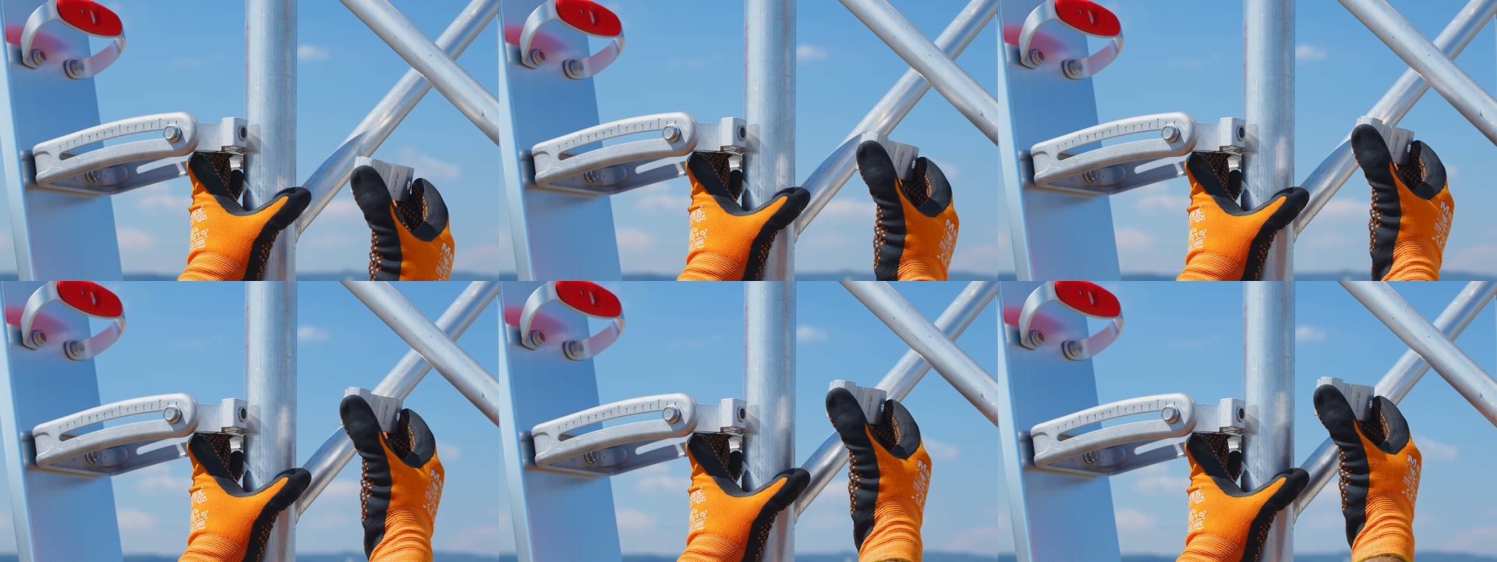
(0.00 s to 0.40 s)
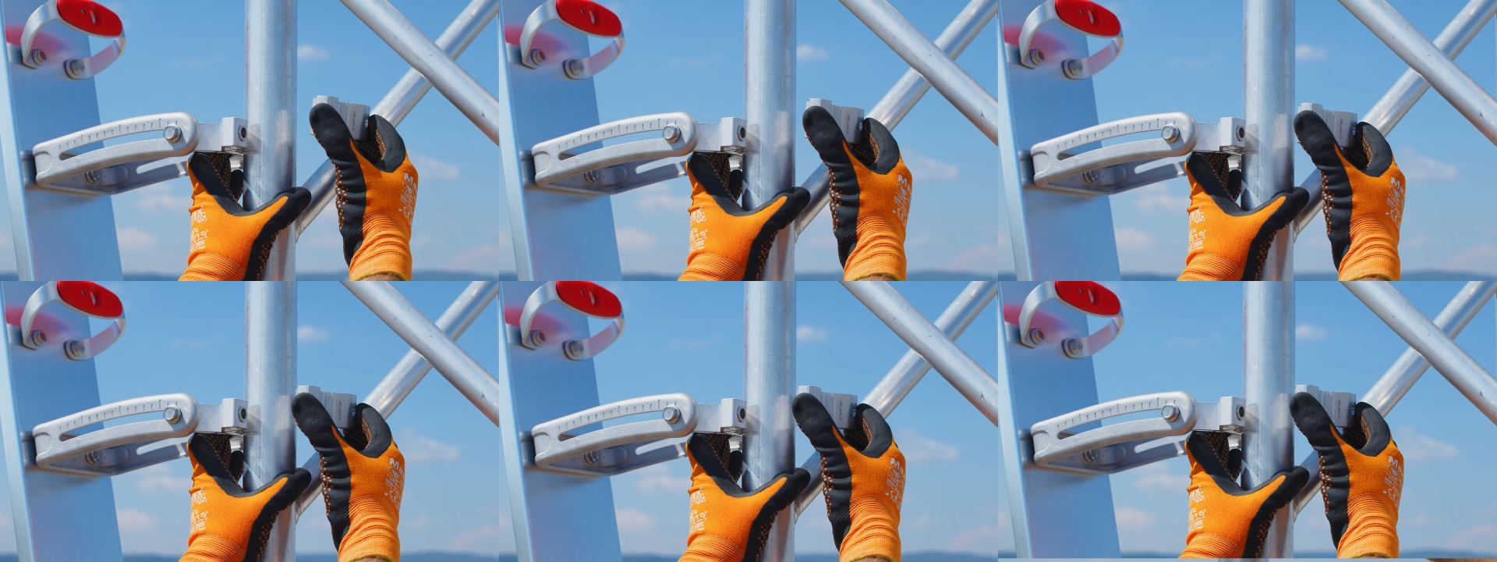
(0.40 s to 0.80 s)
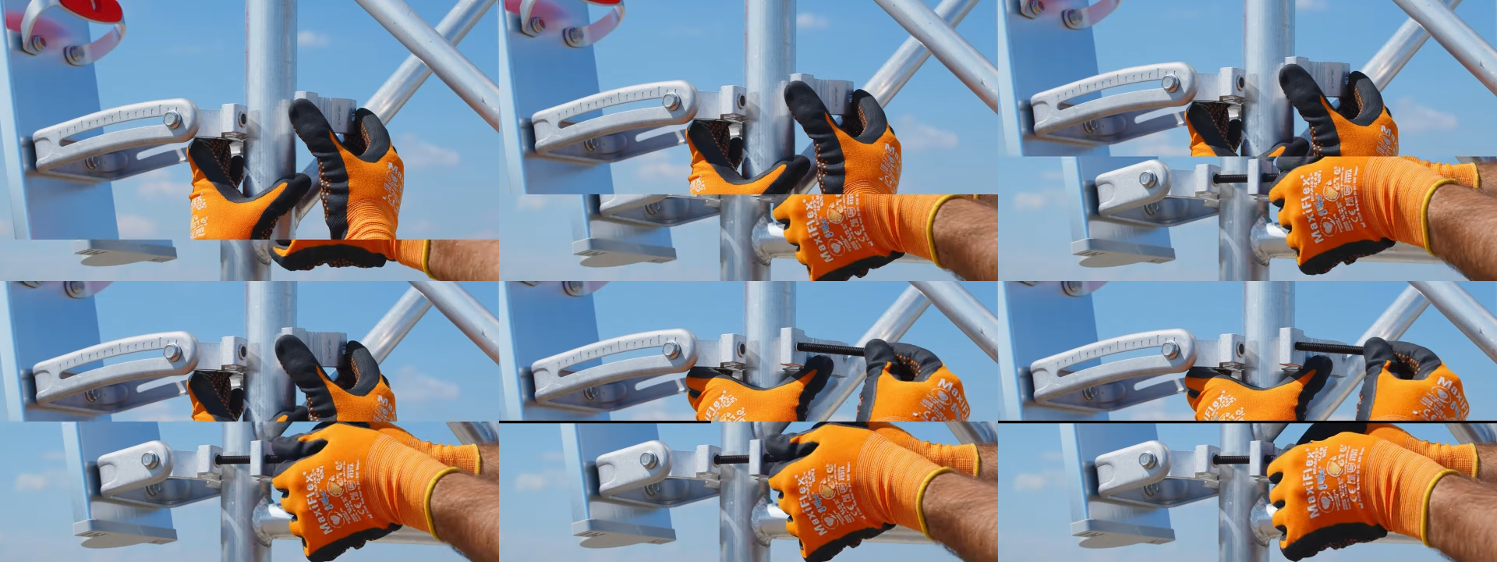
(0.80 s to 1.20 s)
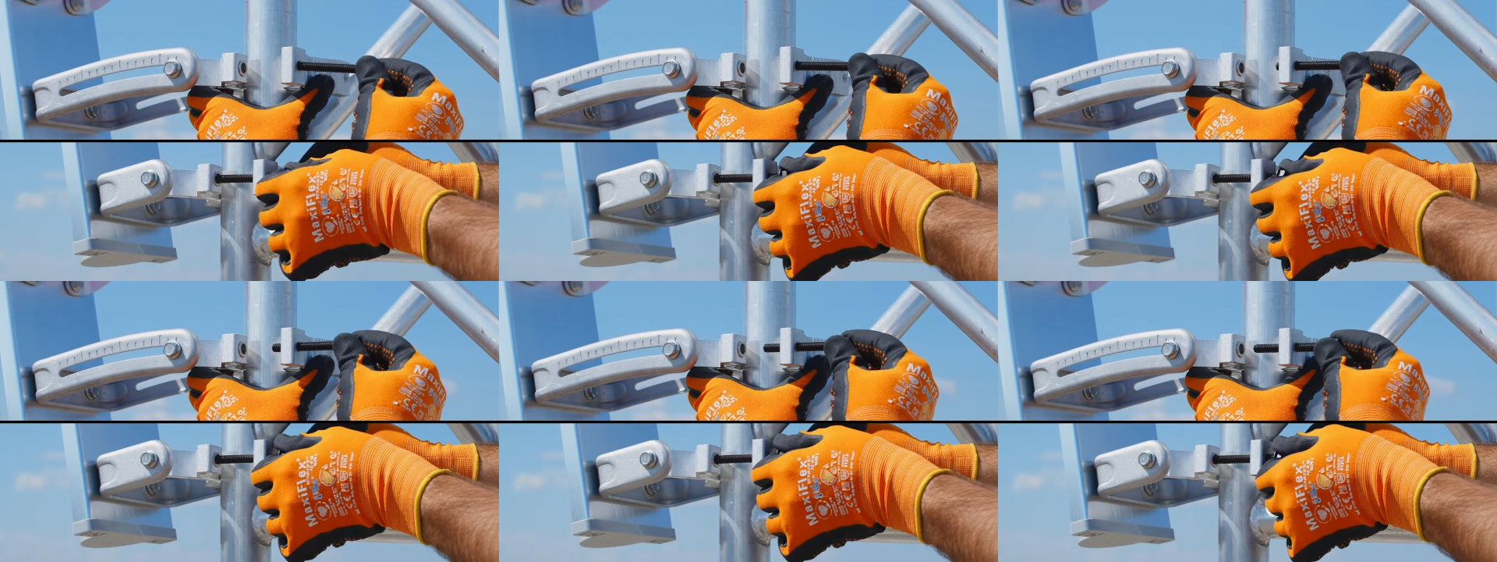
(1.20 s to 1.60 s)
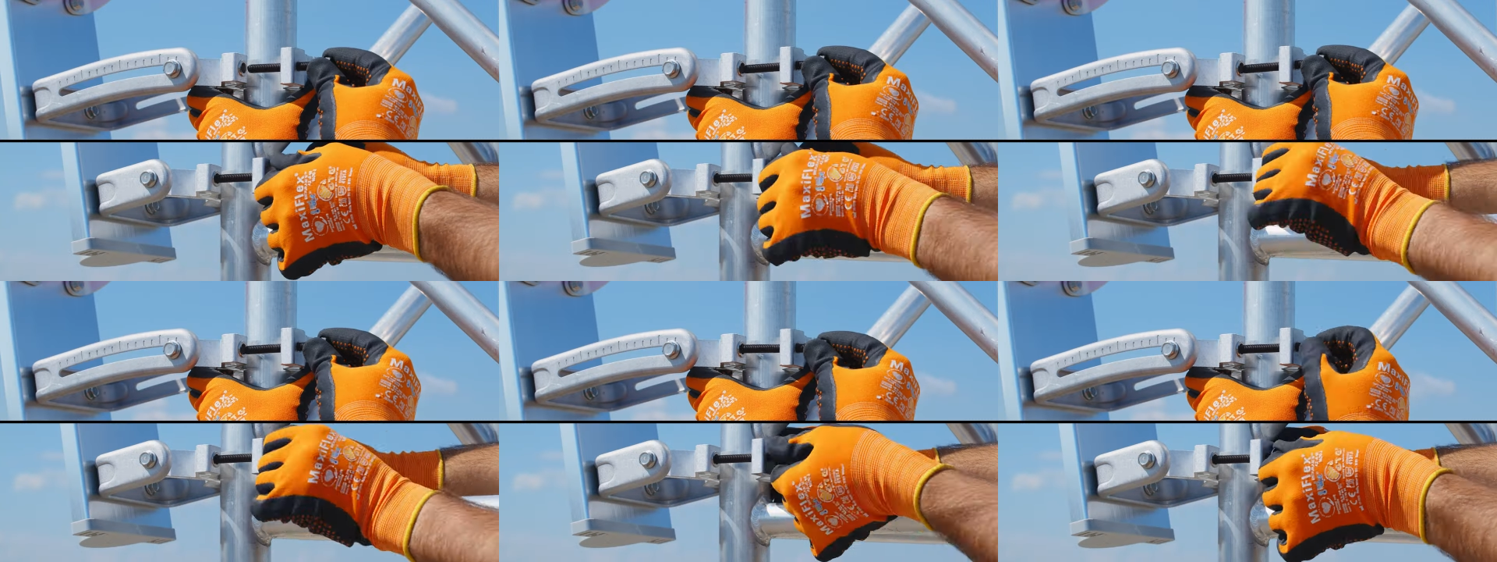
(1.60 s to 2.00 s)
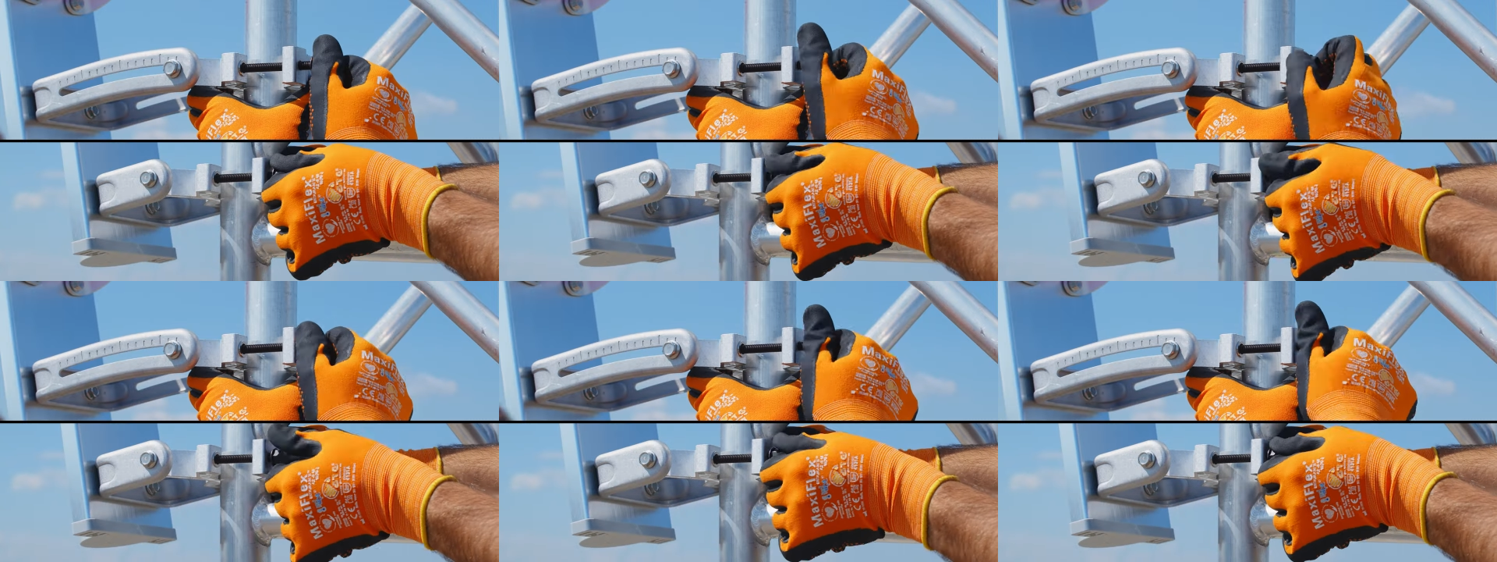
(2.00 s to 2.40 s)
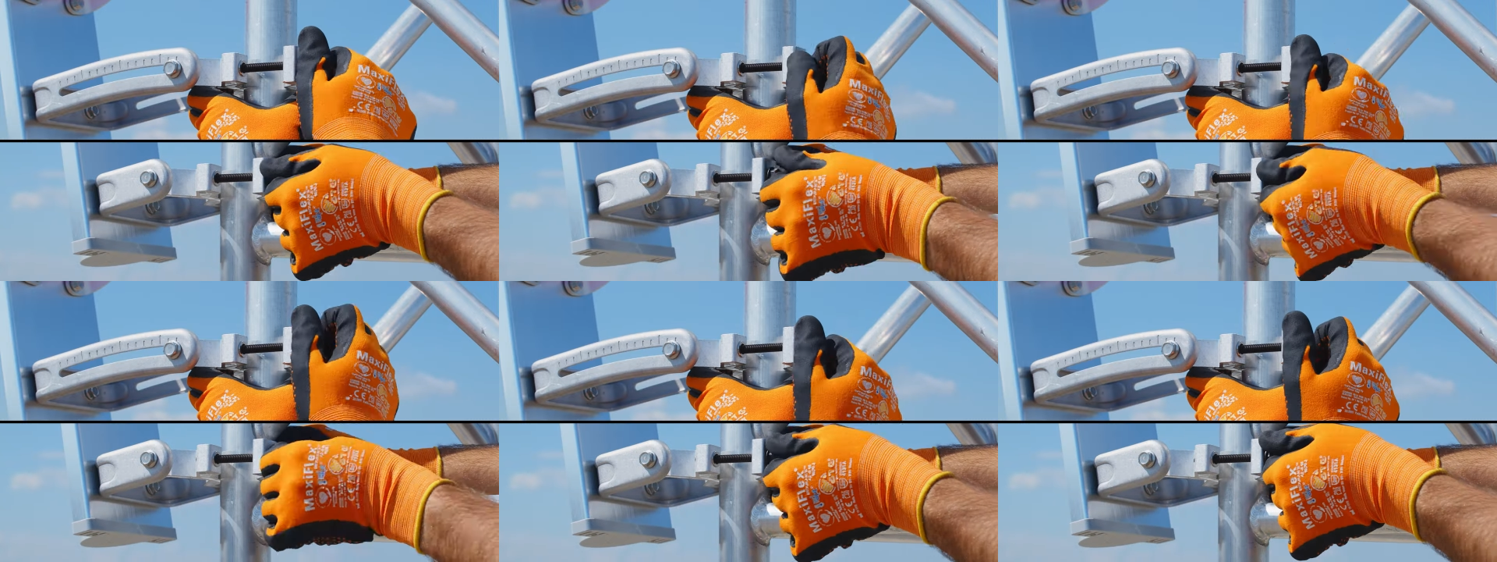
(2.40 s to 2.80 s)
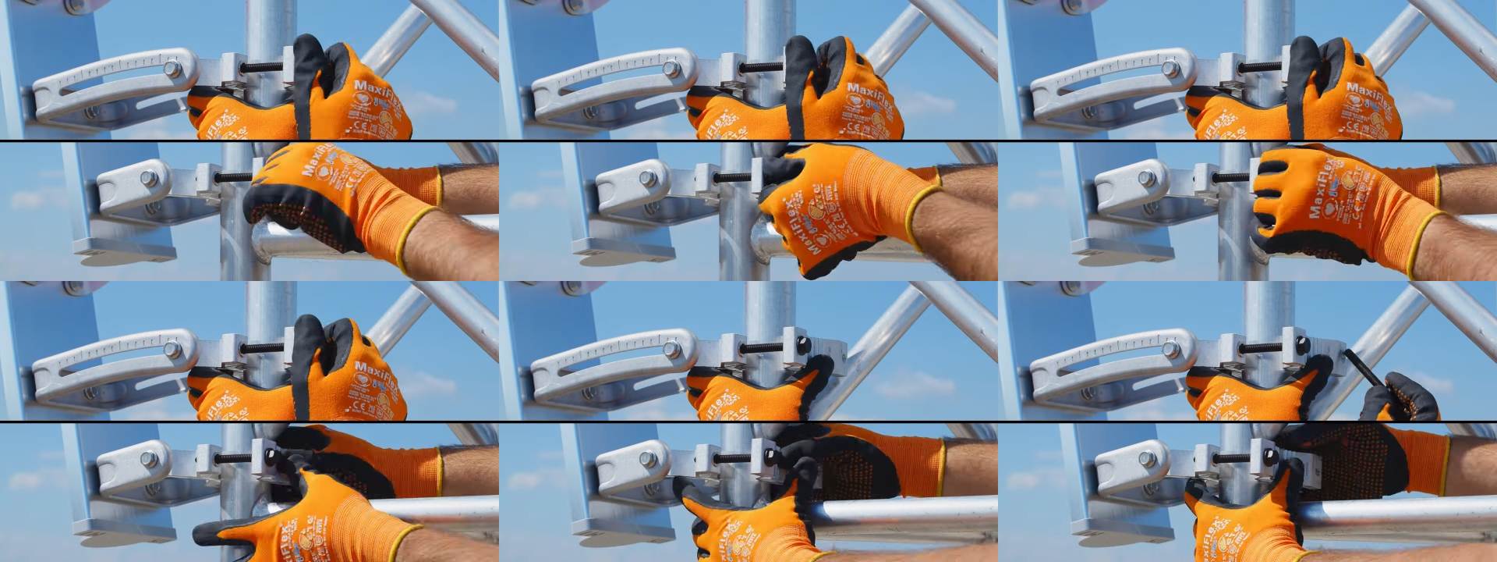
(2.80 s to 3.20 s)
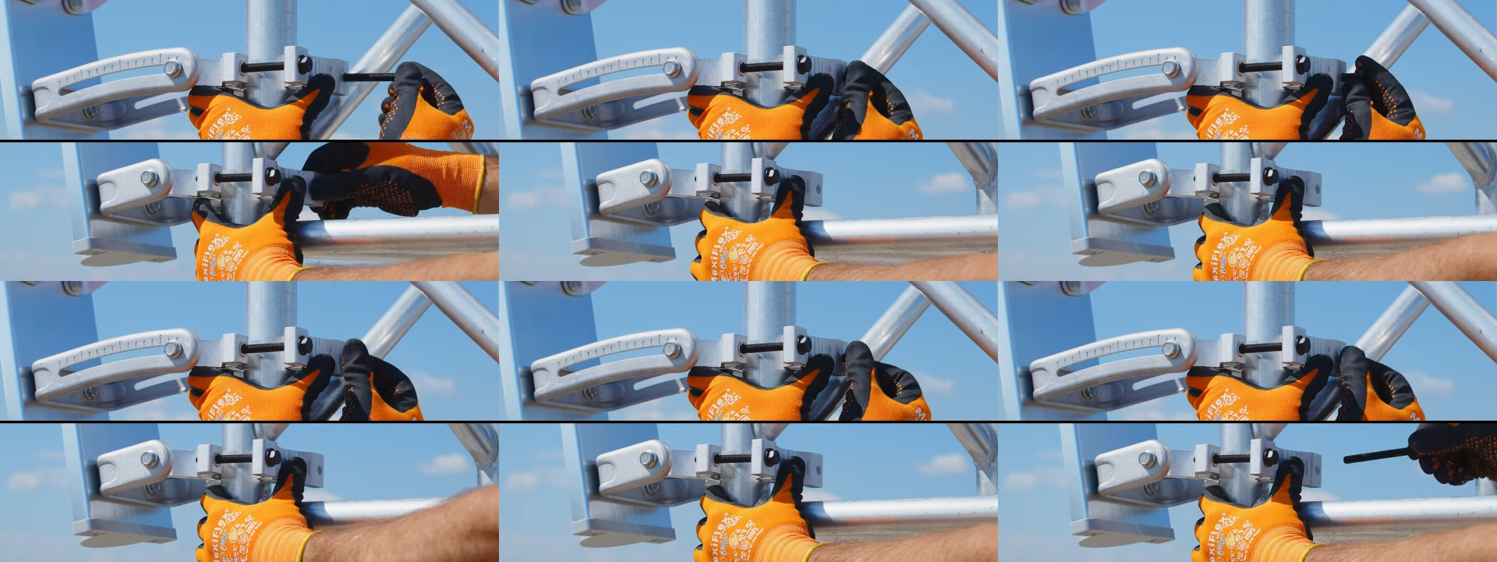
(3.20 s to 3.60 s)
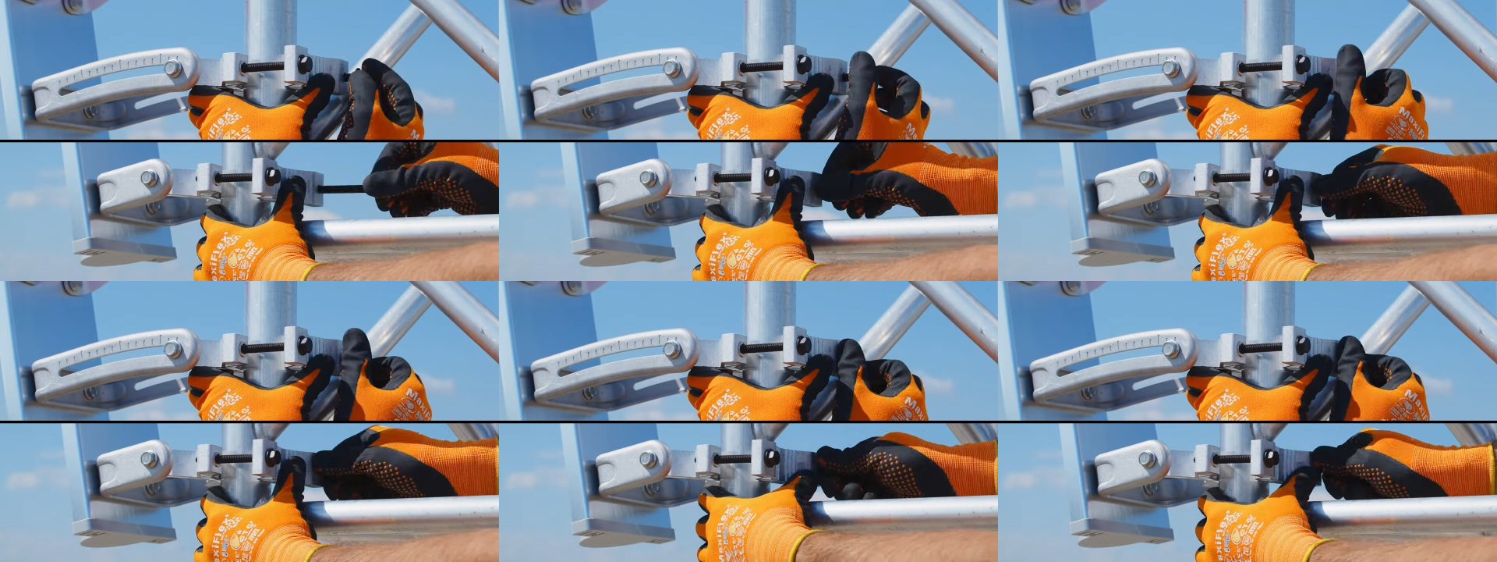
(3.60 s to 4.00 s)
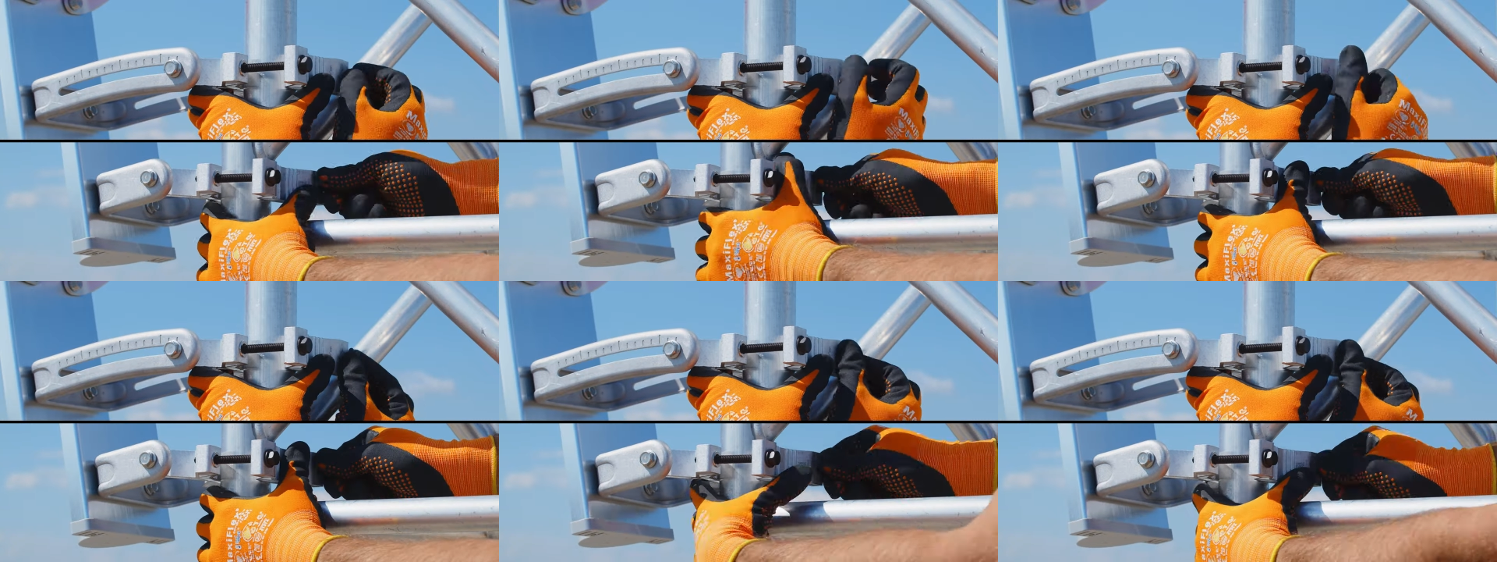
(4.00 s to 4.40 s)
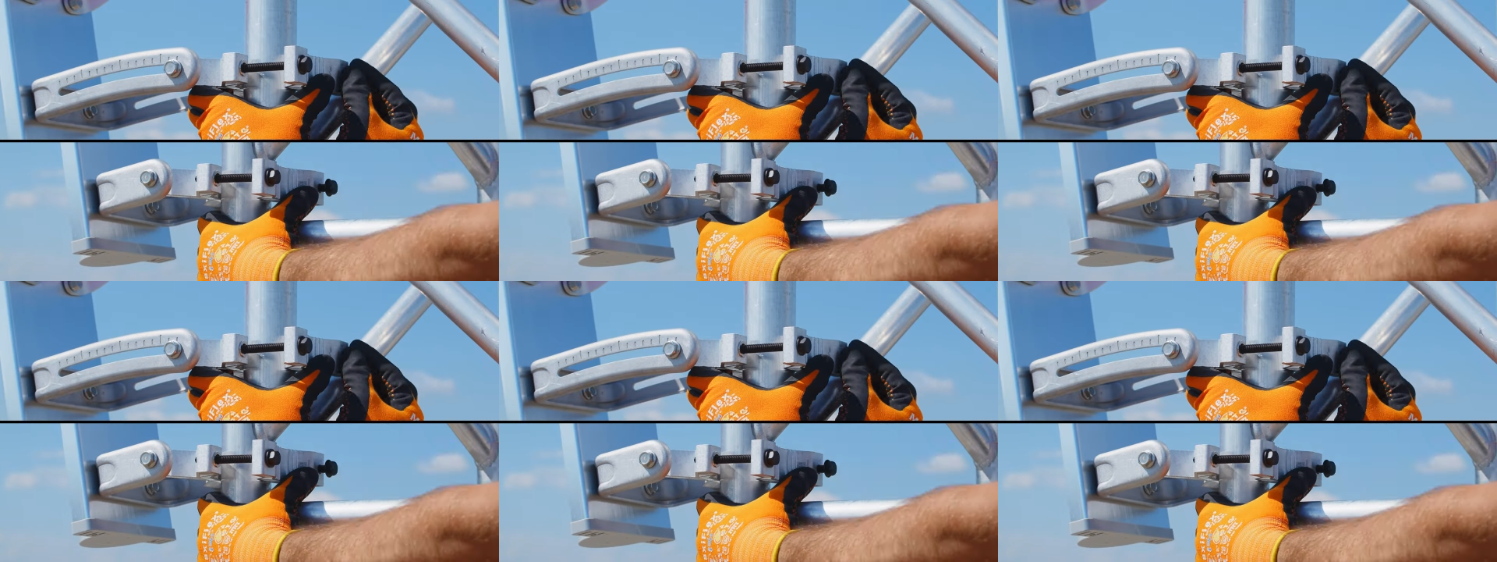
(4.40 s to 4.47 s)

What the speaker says: (no speaker visible)